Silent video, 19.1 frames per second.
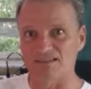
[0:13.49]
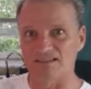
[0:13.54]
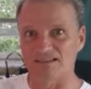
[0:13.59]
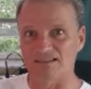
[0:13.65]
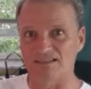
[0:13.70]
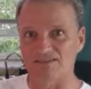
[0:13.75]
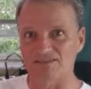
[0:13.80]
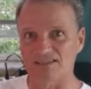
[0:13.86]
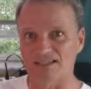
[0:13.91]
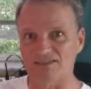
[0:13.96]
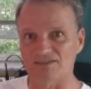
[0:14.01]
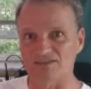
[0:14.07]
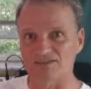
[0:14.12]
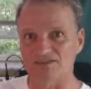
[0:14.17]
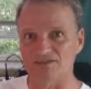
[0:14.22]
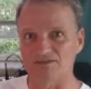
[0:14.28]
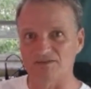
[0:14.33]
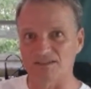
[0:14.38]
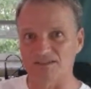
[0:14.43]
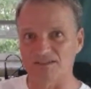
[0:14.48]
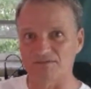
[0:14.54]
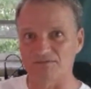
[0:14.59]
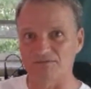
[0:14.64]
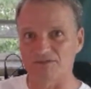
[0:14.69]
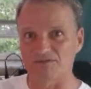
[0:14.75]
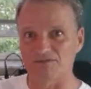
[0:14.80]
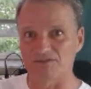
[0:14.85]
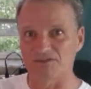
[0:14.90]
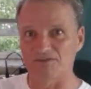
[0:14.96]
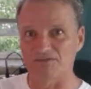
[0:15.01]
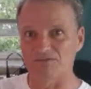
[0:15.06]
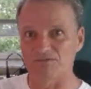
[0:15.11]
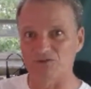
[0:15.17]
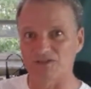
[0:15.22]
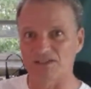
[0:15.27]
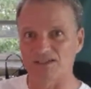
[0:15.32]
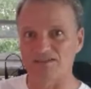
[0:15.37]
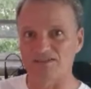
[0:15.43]
in excess of 250 to
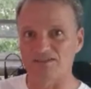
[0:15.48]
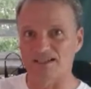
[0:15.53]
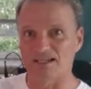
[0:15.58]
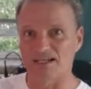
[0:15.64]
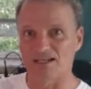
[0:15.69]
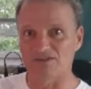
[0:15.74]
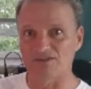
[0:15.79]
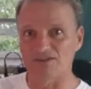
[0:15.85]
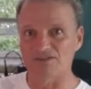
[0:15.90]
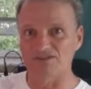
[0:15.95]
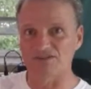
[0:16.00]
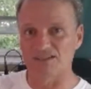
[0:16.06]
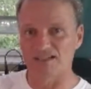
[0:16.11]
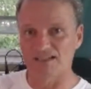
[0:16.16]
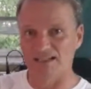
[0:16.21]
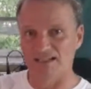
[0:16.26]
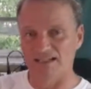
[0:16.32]
400 dollars.